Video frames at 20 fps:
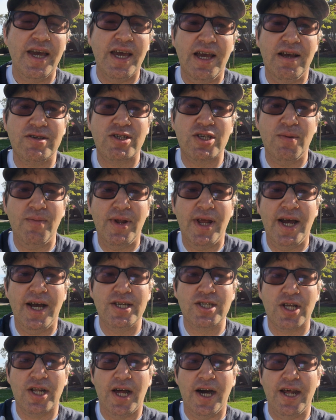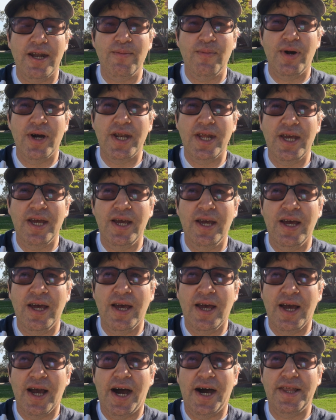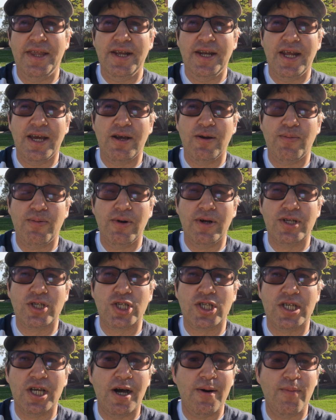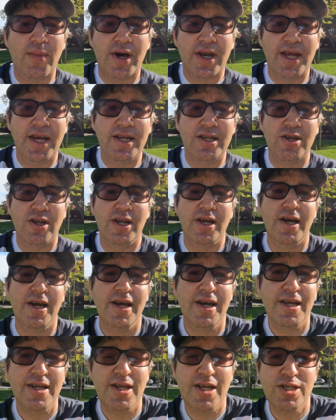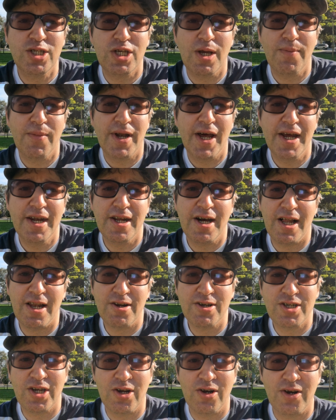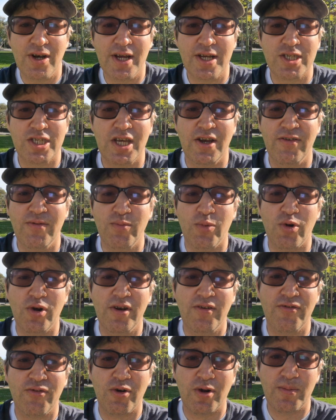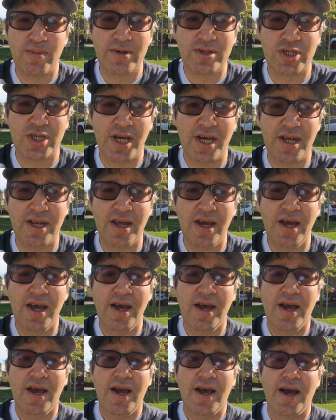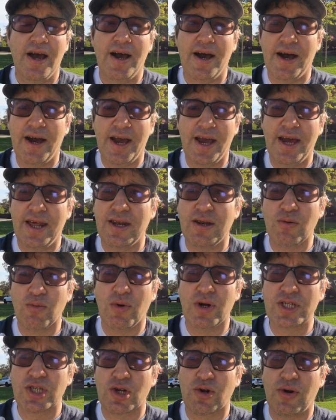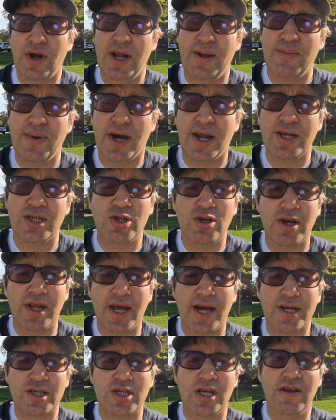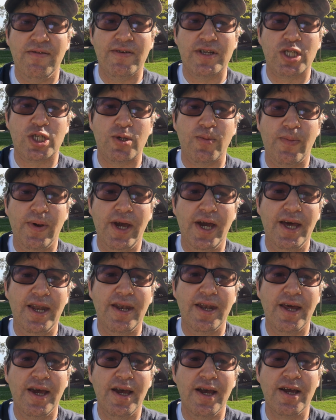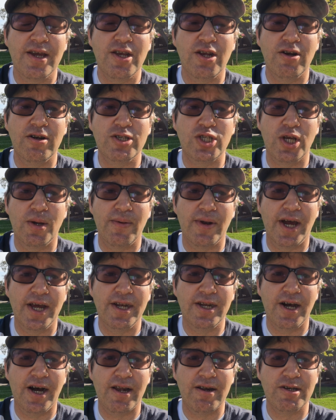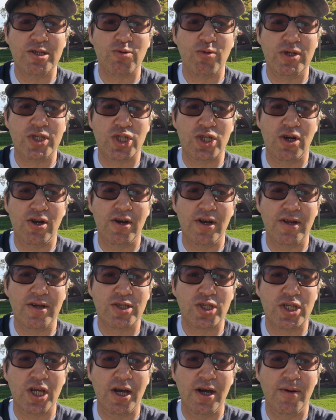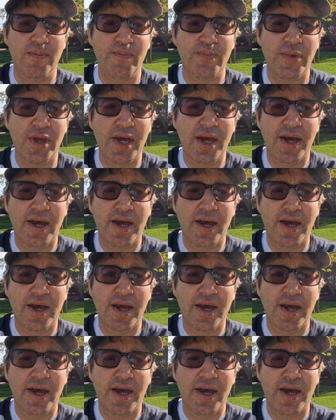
If someone has a lot of money, I think they could put some money into the Gemini dollar to earn that 7.4%. And what's great about it is you could actually even spend your Gemini dollars with some